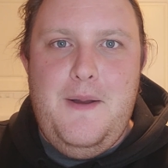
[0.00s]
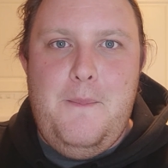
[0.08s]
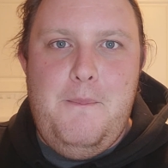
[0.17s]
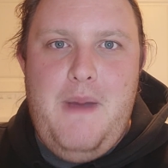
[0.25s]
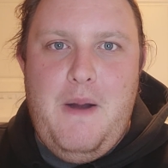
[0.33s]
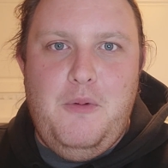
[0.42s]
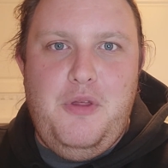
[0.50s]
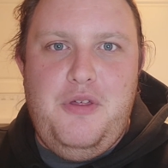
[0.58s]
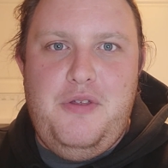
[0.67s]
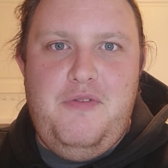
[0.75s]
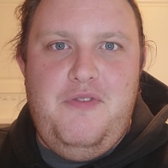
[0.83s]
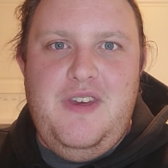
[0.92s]
mouth
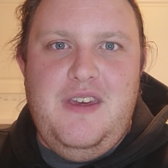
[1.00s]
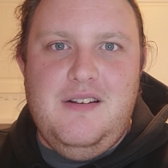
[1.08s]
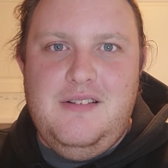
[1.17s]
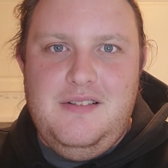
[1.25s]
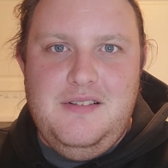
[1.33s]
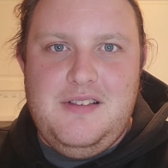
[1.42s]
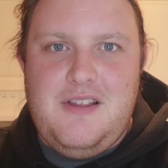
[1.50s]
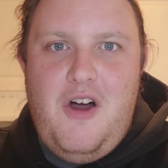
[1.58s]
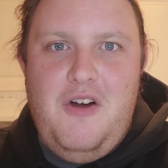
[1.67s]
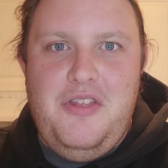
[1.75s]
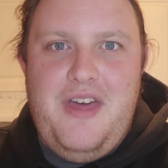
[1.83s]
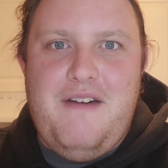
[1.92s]
feel,
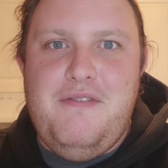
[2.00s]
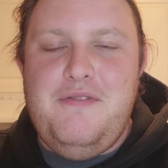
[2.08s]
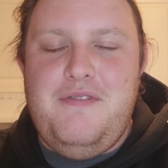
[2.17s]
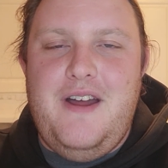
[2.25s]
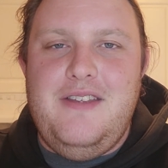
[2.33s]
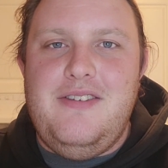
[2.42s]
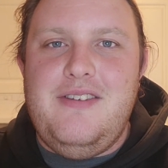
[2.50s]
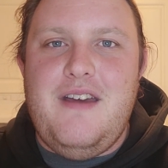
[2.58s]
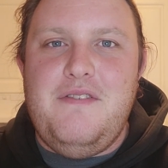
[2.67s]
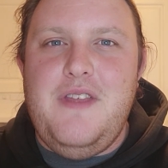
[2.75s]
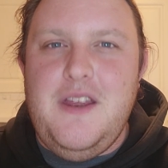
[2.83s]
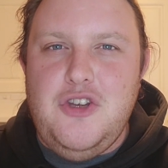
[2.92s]
all that fun
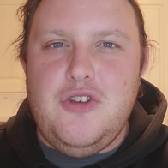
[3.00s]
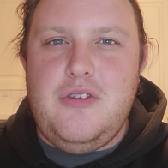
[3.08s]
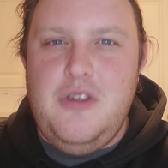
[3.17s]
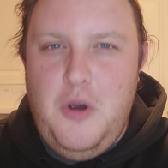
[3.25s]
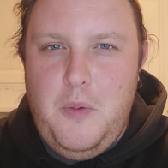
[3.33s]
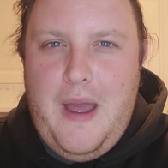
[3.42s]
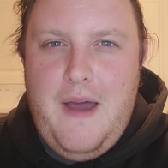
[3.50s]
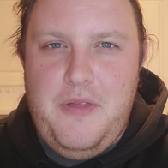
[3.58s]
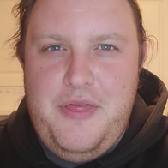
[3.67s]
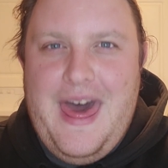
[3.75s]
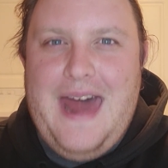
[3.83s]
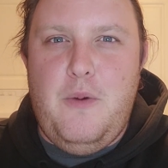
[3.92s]
stuff. They just know how
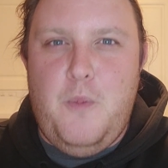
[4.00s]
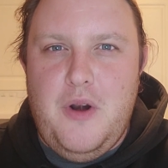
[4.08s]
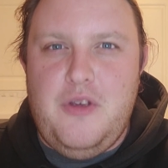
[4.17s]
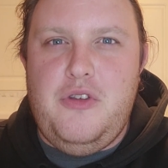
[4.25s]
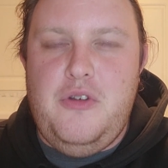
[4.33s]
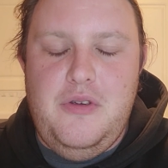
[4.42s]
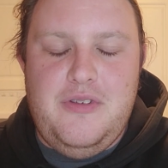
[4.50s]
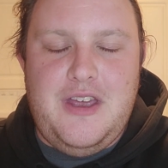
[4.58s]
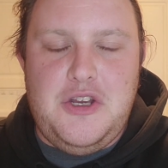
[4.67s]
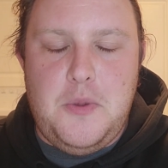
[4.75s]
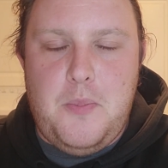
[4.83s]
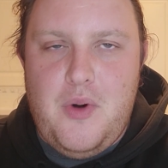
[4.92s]
that works to
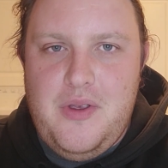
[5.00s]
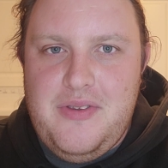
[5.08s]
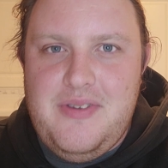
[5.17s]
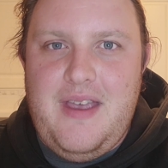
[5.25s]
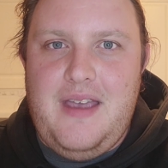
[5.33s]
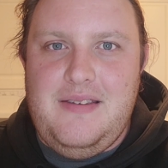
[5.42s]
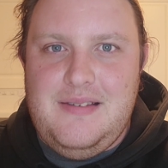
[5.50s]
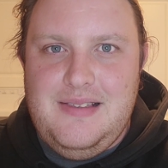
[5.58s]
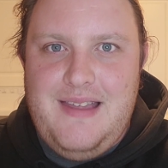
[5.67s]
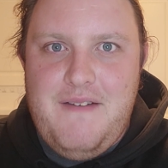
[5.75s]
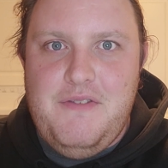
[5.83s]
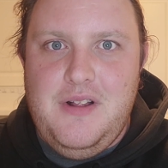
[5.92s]
such a precise
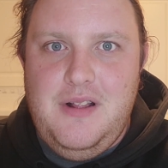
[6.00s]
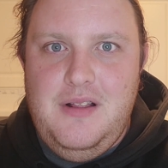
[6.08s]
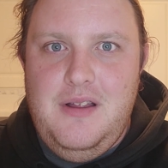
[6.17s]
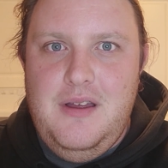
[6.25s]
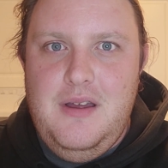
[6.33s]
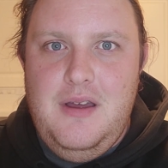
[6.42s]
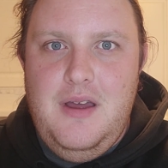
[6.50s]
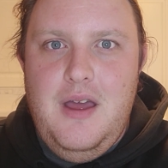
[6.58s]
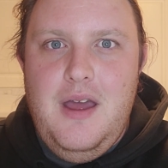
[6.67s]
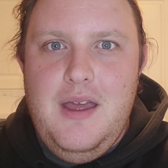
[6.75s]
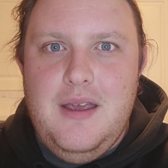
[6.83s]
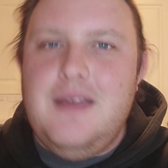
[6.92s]
level.
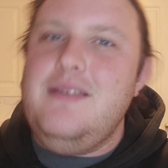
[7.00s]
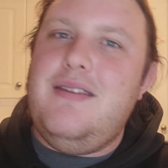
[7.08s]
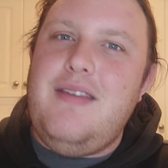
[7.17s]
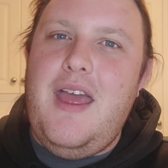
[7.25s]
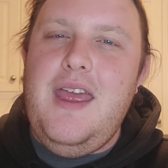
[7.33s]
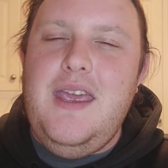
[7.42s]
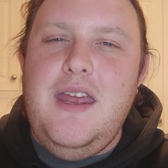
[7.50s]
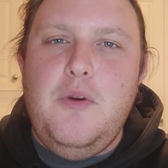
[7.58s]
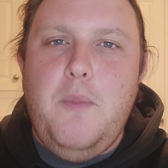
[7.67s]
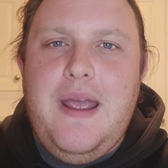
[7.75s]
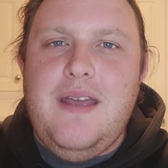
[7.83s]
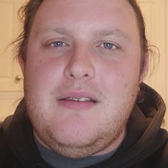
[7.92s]
Because in a
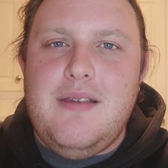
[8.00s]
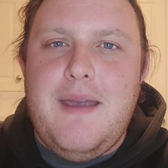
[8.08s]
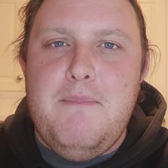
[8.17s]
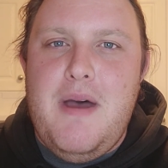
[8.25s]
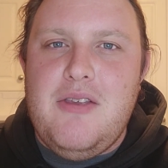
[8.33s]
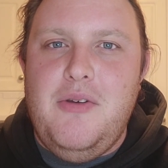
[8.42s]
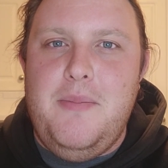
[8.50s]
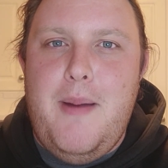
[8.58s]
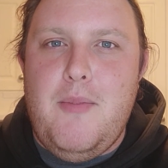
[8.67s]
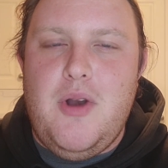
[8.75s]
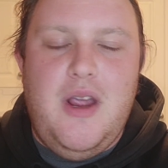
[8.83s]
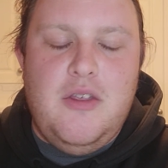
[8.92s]
way, it's like muscle
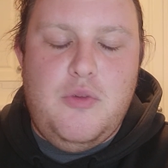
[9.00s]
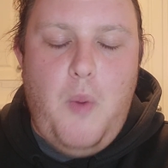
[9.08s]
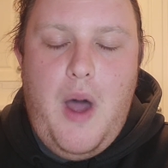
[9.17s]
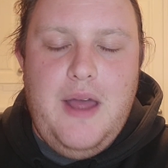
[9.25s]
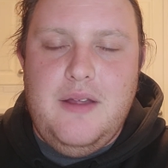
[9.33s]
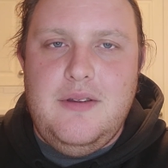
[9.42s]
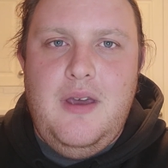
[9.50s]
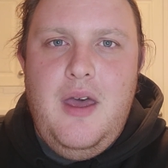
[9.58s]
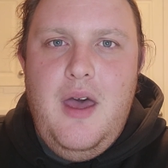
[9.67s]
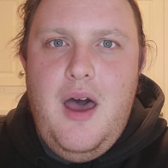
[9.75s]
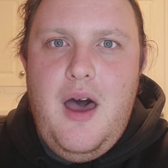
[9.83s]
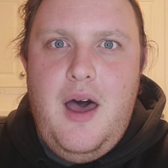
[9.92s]
memory. It's wild.
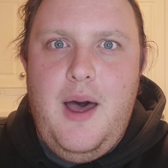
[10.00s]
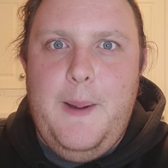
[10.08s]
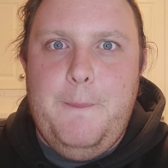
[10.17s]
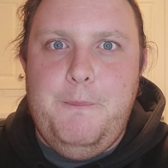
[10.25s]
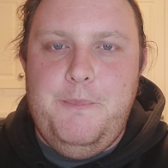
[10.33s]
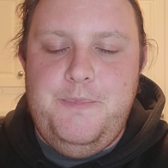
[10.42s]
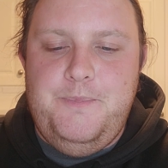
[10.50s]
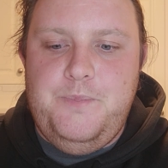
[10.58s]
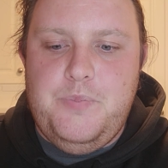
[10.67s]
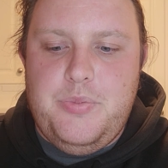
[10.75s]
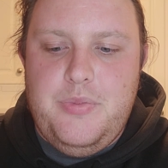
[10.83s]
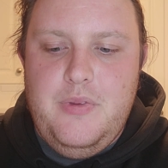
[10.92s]
And
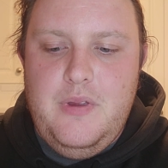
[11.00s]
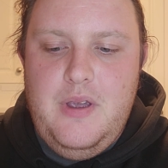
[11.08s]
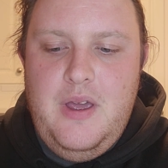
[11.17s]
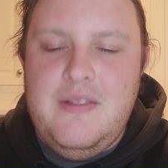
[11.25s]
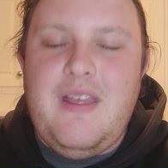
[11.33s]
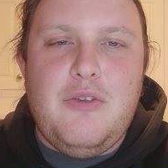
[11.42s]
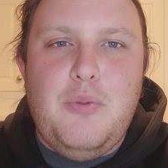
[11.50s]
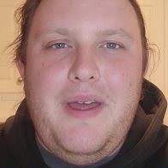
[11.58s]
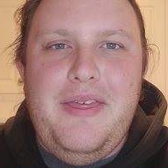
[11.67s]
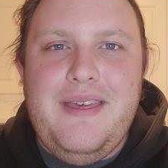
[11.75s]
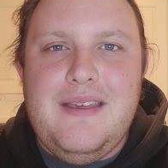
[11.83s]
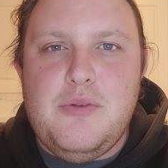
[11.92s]
that's why I
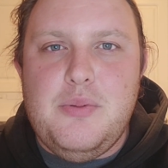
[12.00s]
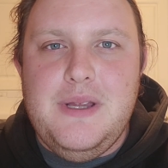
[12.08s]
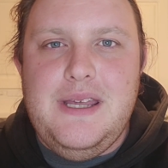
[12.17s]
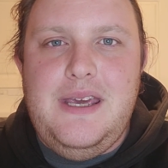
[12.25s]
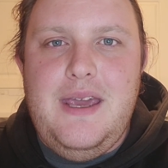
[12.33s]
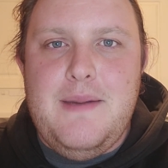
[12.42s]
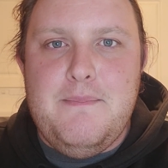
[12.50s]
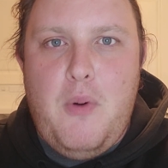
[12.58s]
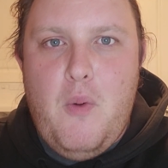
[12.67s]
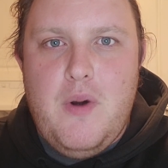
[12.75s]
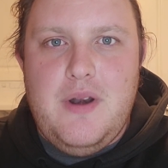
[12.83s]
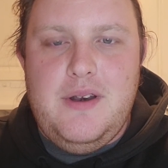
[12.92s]
think it's really
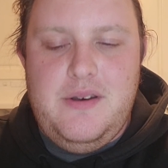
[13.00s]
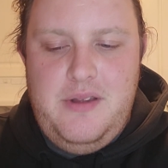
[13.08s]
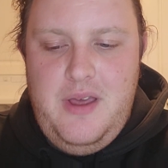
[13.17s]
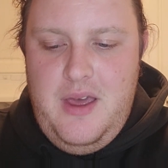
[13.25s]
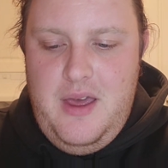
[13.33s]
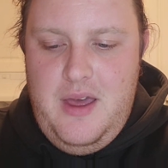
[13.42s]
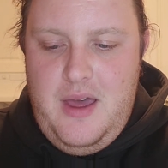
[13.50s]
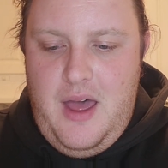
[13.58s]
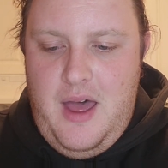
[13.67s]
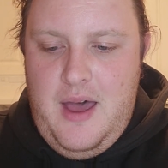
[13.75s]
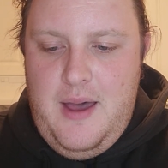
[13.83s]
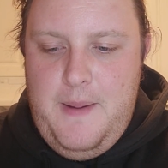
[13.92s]
important
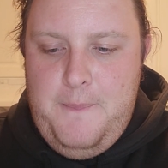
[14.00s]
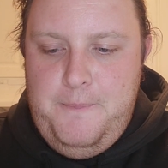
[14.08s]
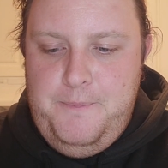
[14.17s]
that